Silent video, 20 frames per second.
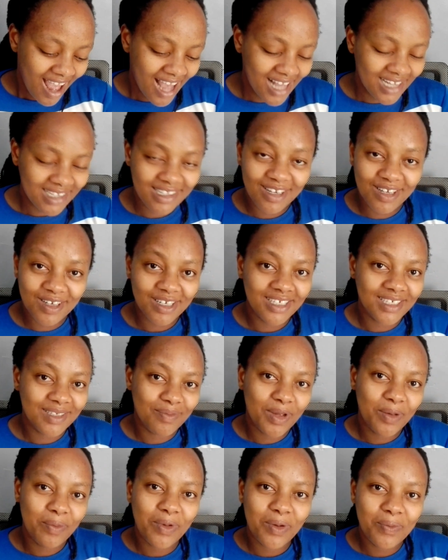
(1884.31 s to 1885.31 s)
As long as
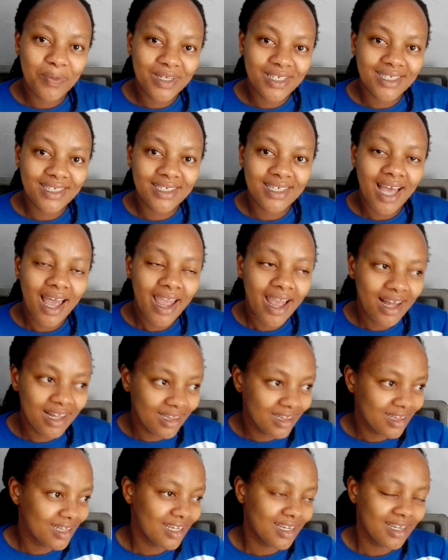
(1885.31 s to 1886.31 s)
my baby is
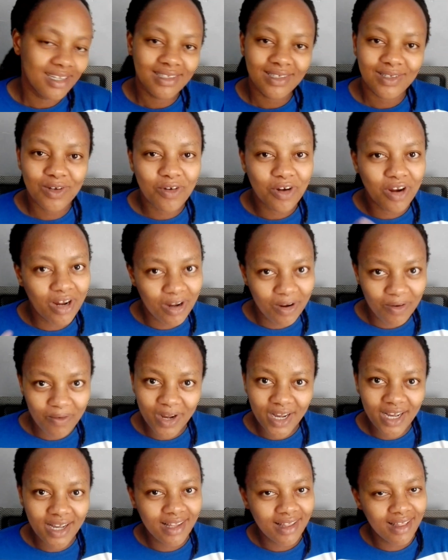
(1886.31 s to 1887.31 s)
healthy, is growing
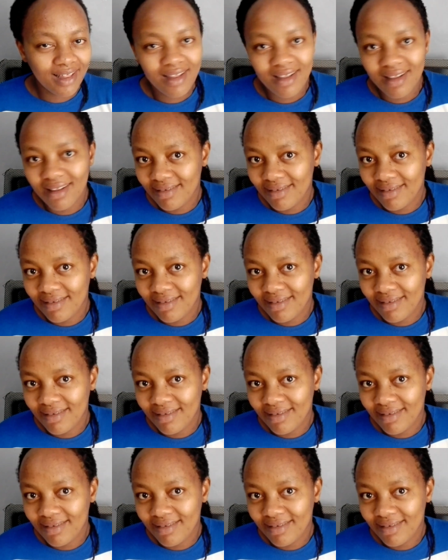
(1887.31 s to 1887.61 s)
well,